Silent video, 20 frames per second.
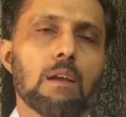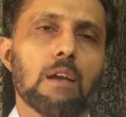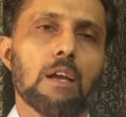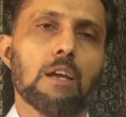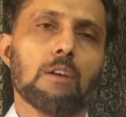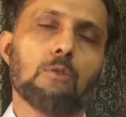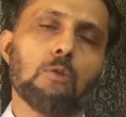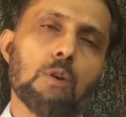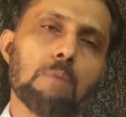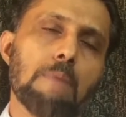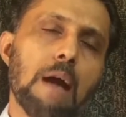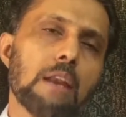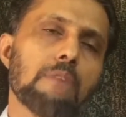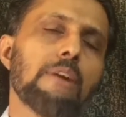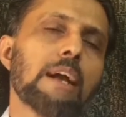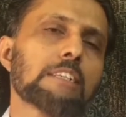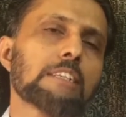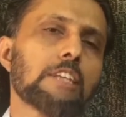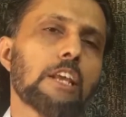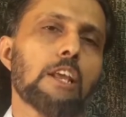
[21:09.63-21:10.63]
a good
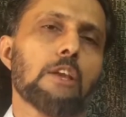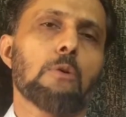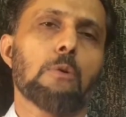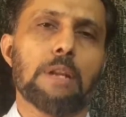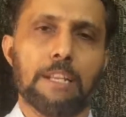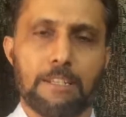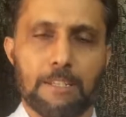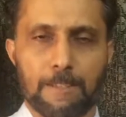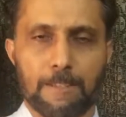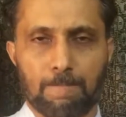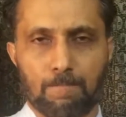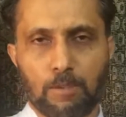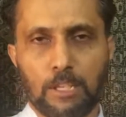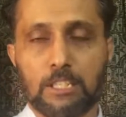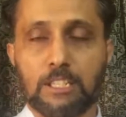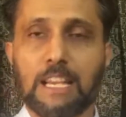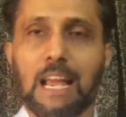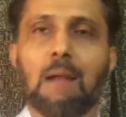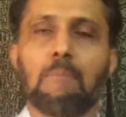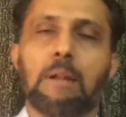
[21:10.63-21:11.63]
manufacturing unit
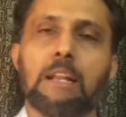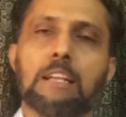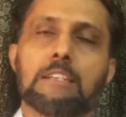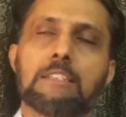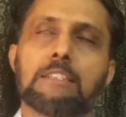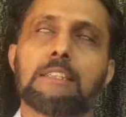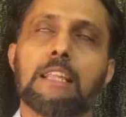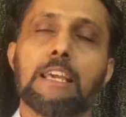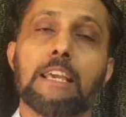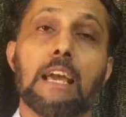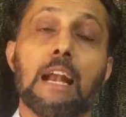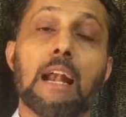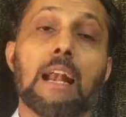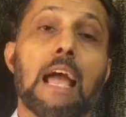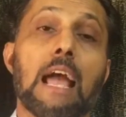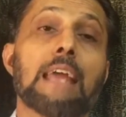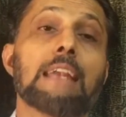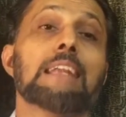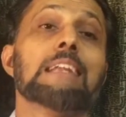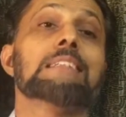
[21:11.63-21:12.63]
established in the year
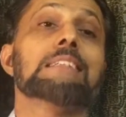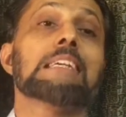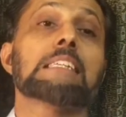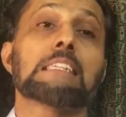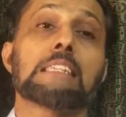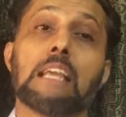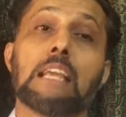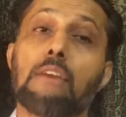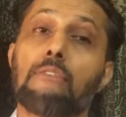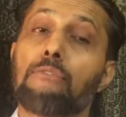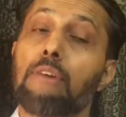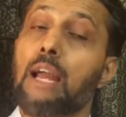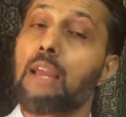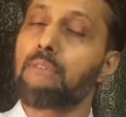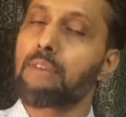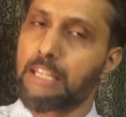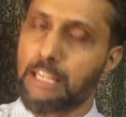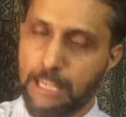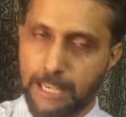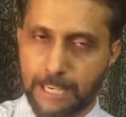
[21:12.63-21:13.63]

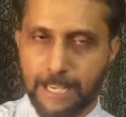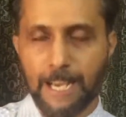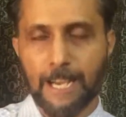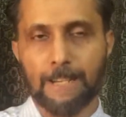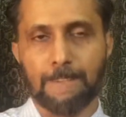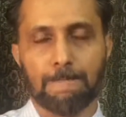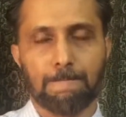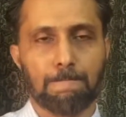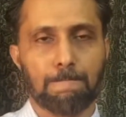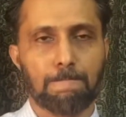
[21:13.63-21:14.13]
1965 in India.